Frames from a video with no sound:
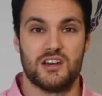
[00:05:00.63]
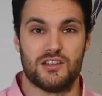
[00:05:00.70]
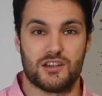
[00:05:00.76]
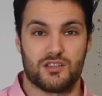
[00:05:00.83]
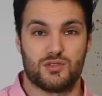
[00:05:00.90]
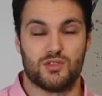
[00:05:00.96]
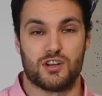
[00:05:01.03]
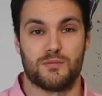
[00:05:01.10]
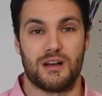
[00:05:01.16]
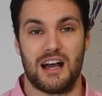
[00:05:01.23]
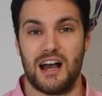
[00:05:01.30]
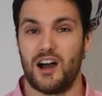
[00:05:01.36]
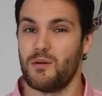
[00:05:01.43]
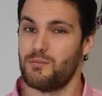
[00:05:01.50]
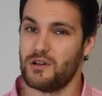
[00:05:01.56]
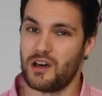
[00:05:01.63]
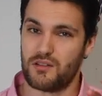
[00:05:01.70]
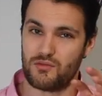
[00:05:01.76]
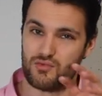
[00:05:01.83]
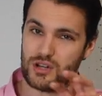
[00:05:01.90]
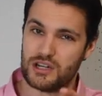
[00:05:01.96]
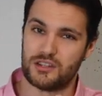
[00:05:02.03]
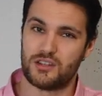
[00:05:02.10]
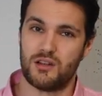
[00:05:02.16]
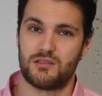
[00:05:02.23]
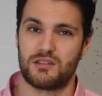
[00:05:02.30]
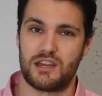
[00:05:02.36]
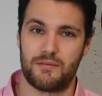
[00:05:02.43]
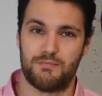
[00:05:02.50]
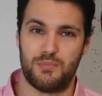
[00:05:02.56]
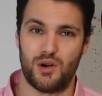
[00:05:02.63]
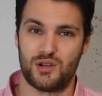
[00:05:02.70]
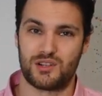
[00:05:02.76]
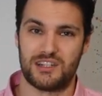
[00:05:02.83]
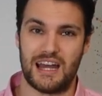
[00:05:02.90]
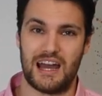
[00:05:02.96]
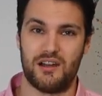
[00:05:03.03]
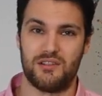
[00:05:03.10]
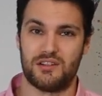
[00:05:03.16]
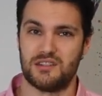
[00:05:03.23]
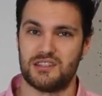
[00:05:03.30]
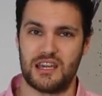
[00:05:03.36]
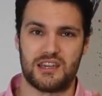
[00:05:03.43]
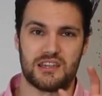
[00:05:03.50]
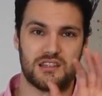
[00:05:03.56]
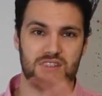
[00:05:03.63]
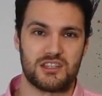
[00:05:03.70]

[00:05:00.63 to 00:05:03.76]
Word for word: that can talk about help, but really don't get bogged down in taking